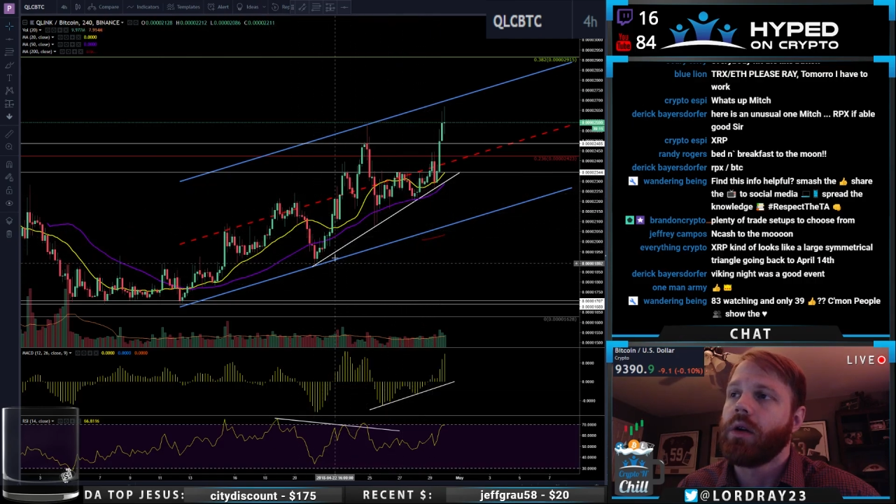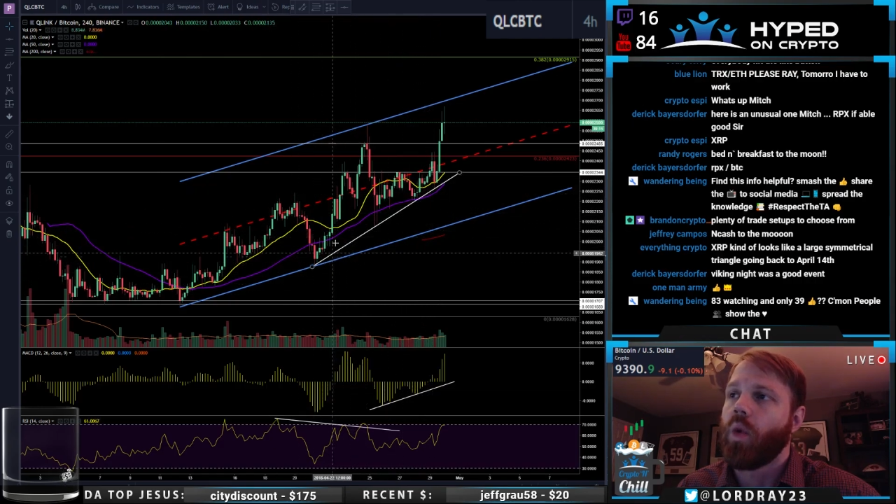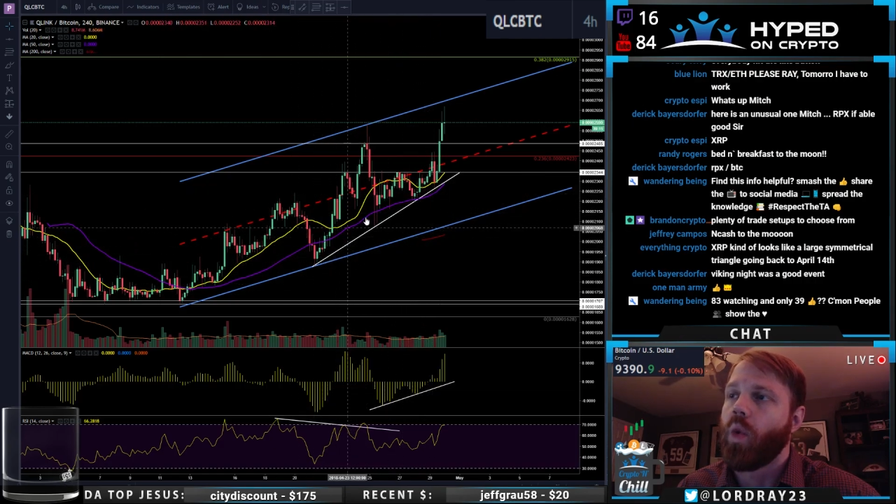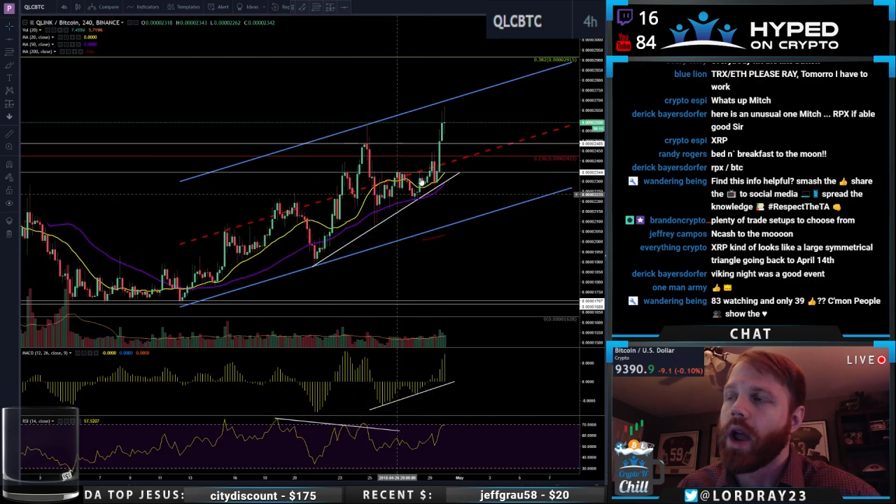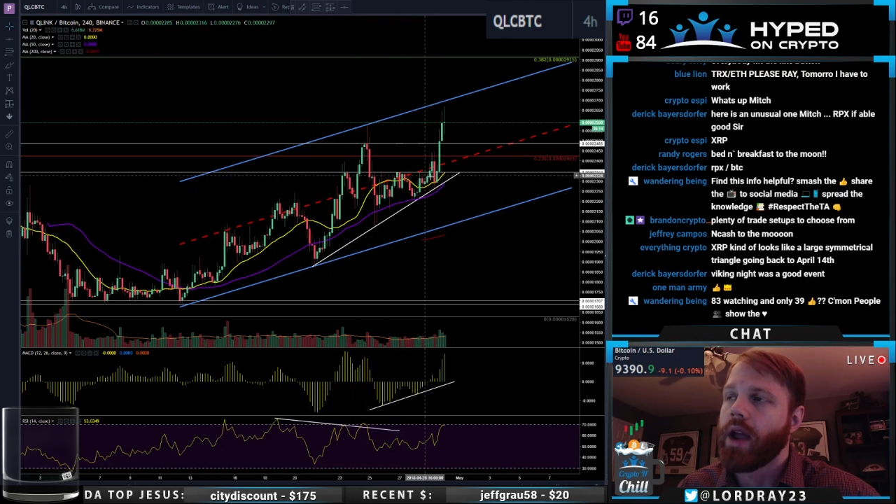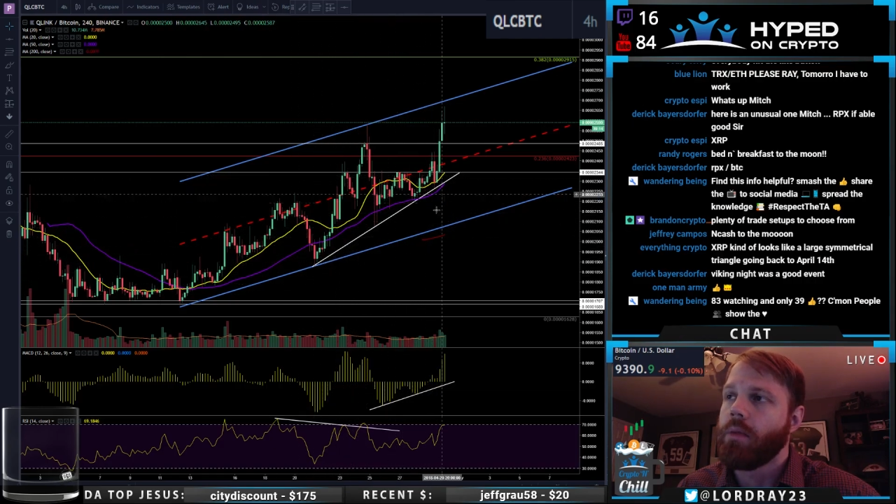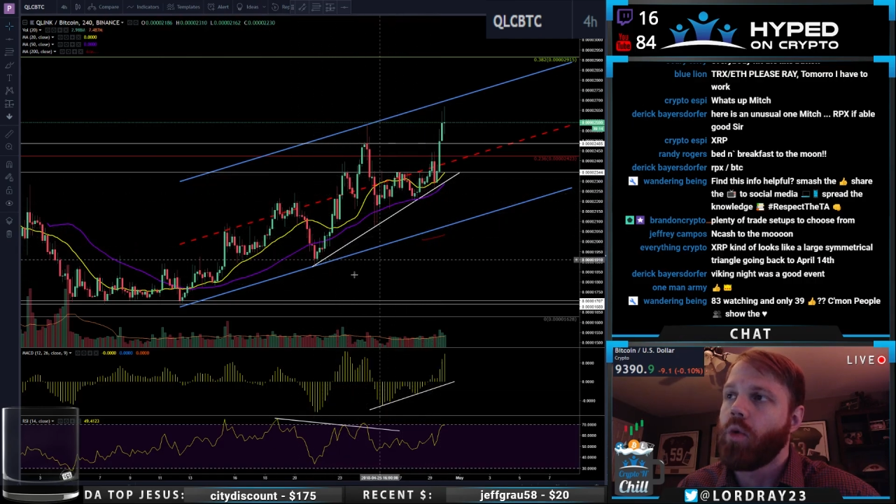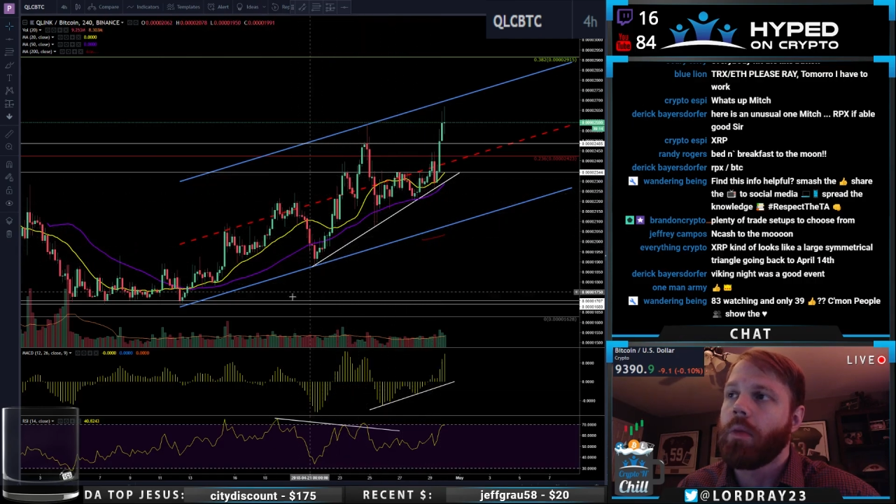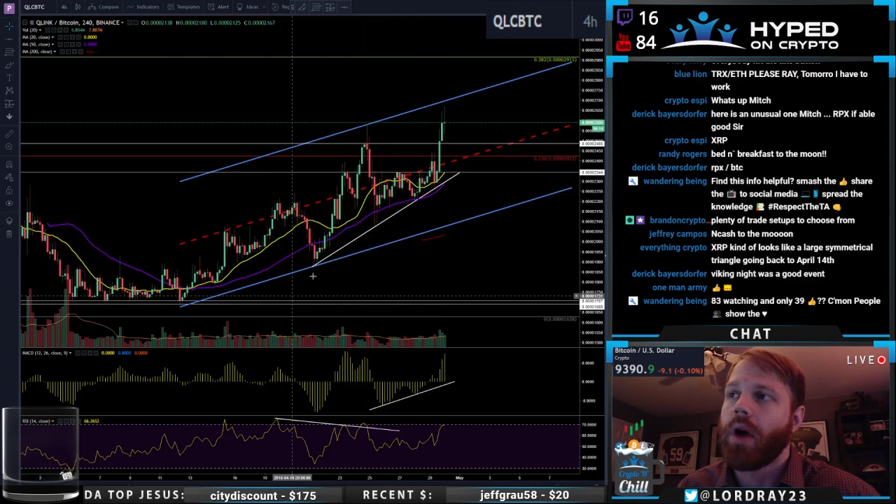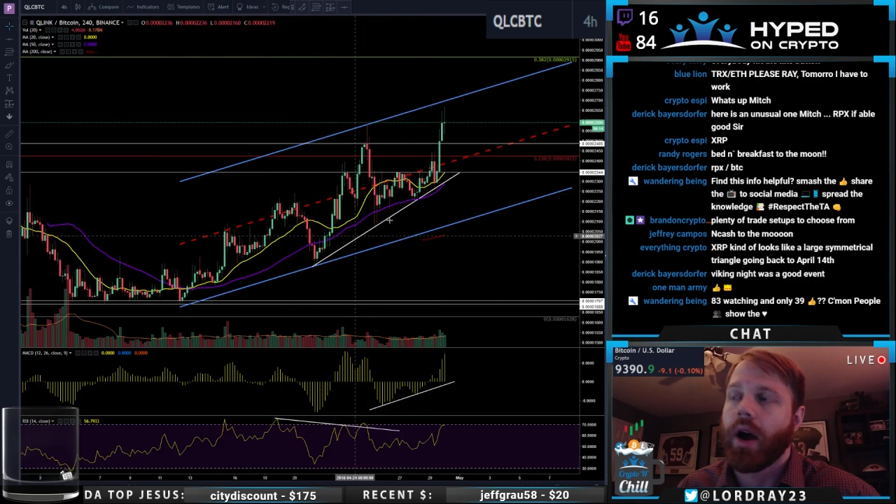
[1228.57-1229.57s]
way
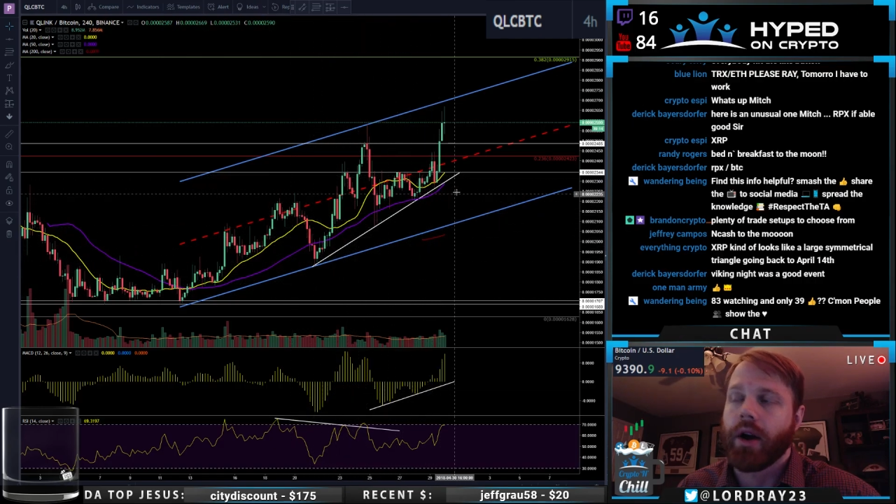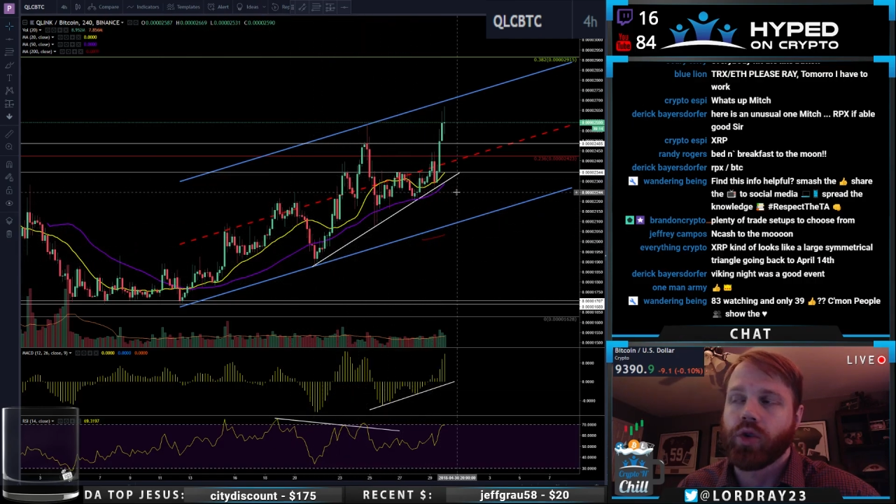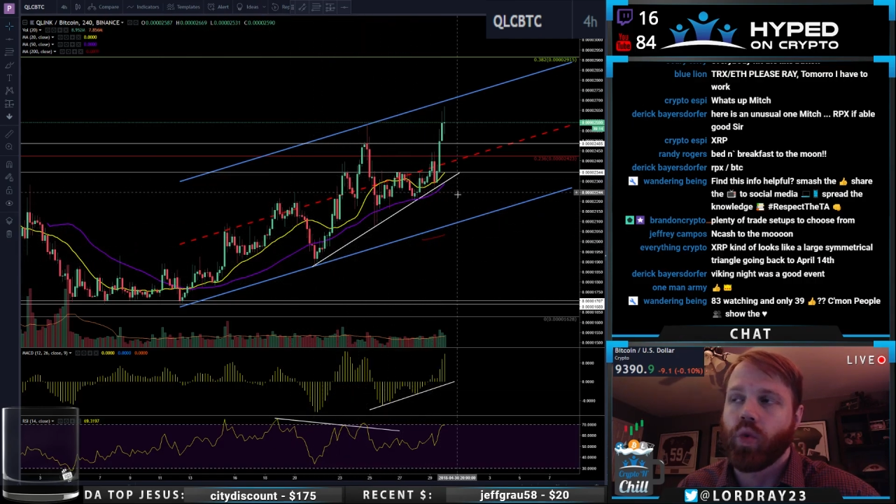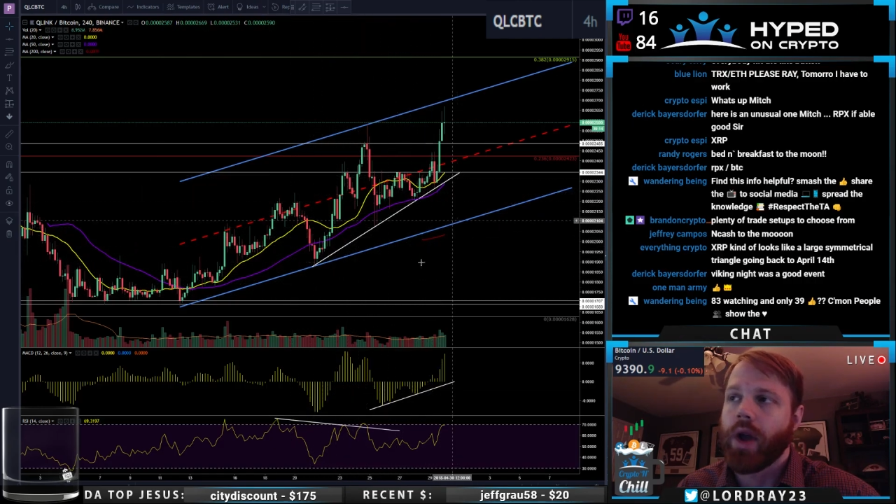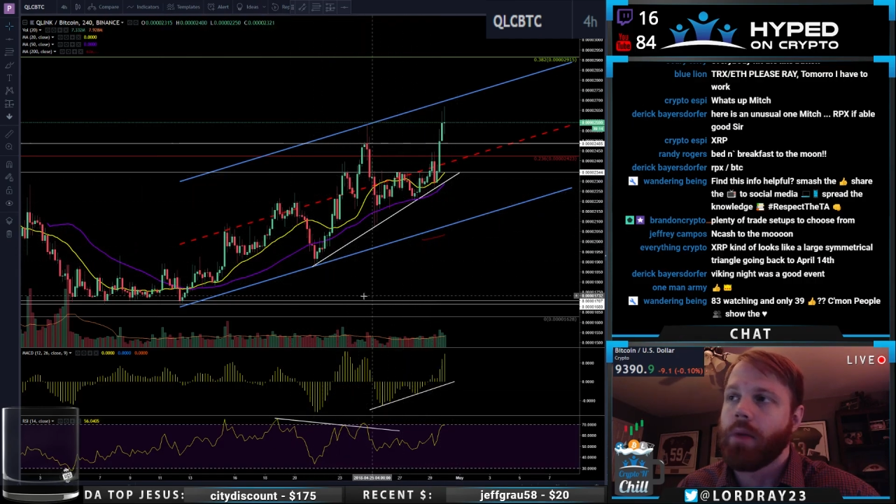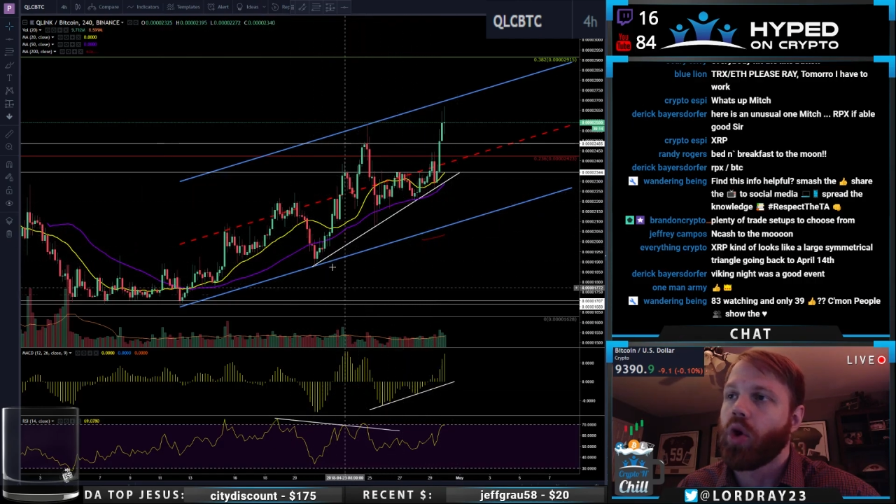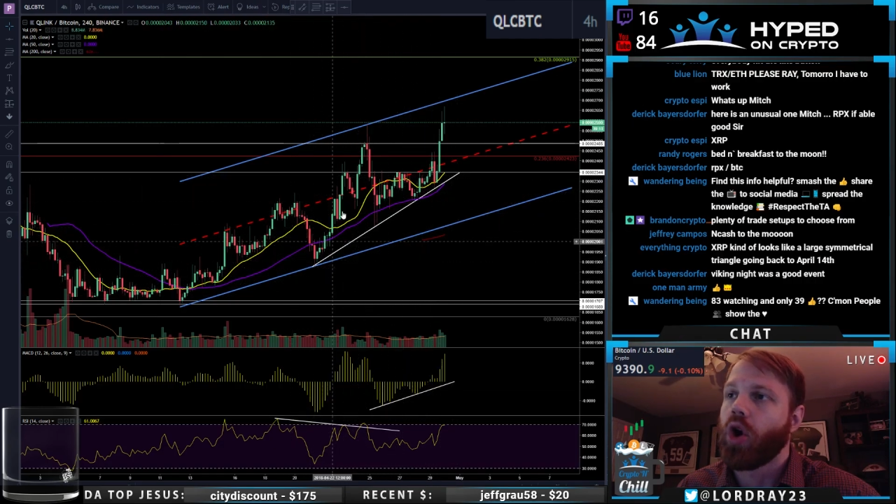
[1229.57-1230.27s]
more buyers, way more